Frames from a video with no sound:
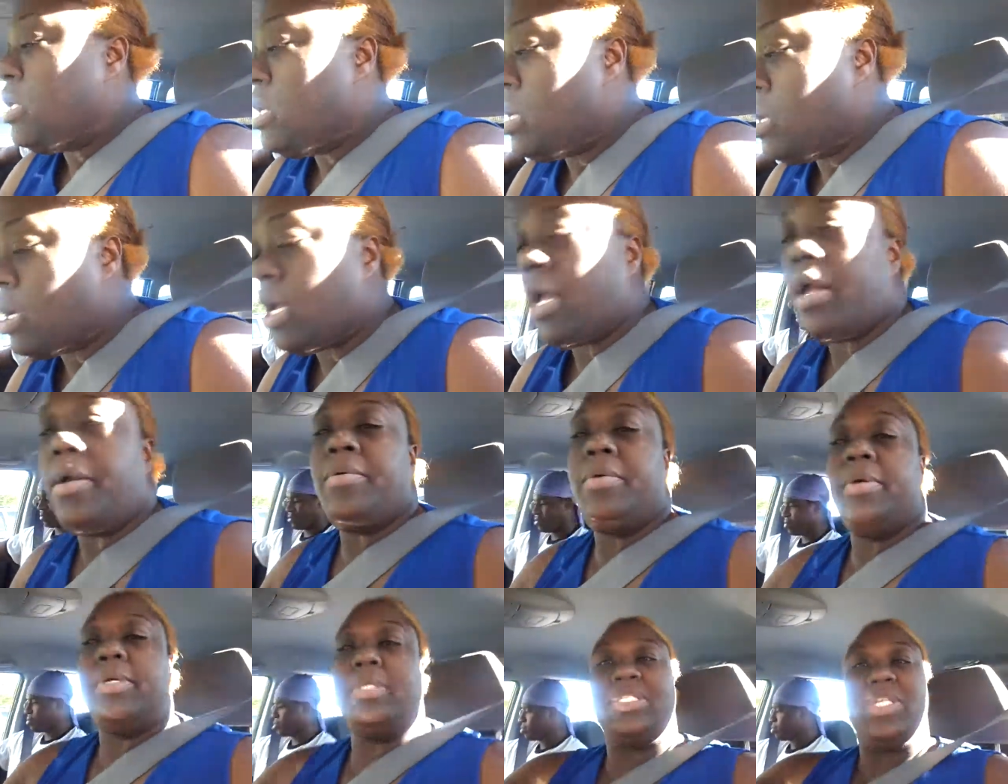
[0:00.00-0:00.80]
Okay,
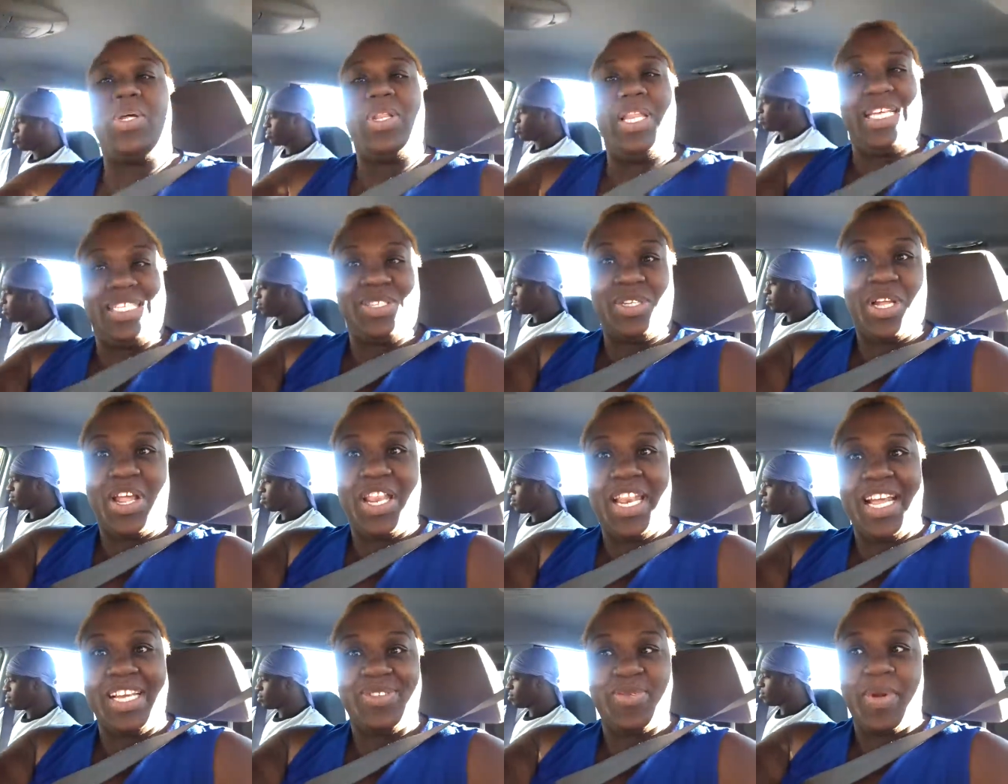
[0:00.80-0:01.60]
so let's
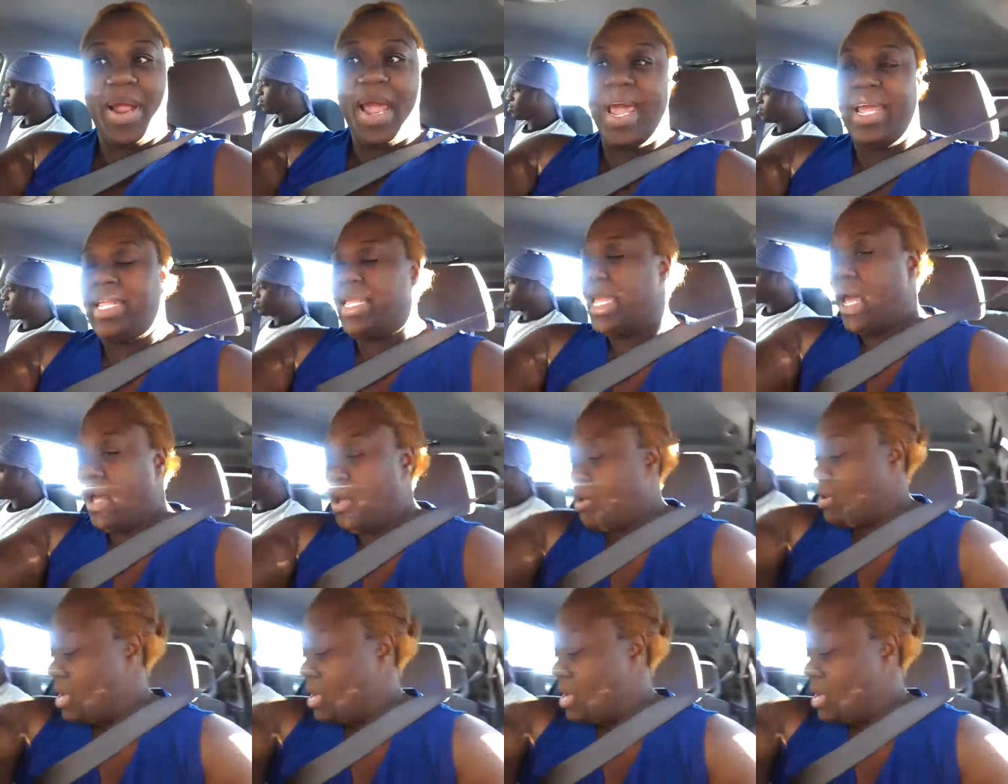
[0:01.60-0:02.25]
let's ride, y'all.